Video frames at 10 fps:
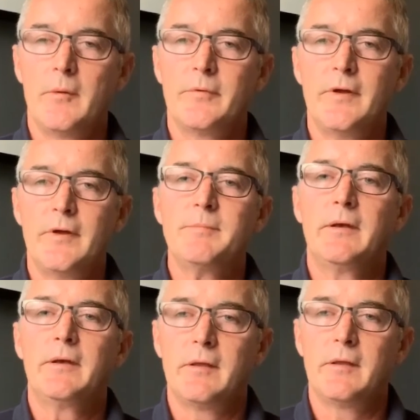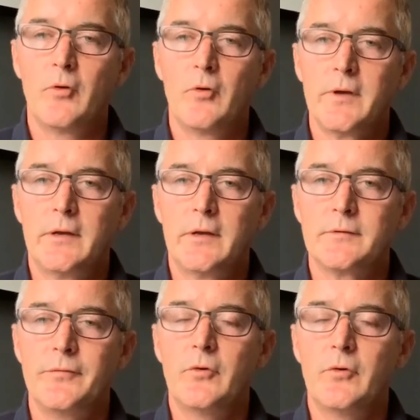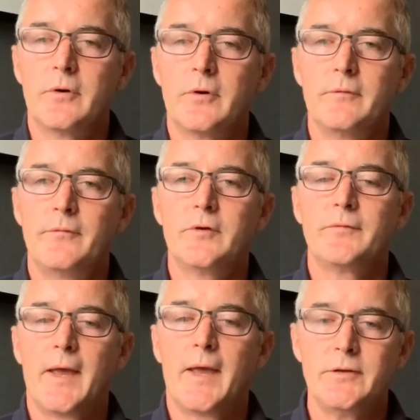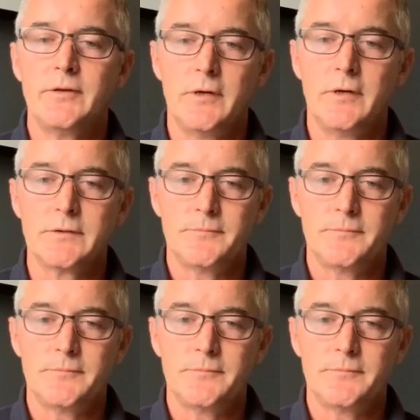But fundamentally, it can be broken down into four different categories.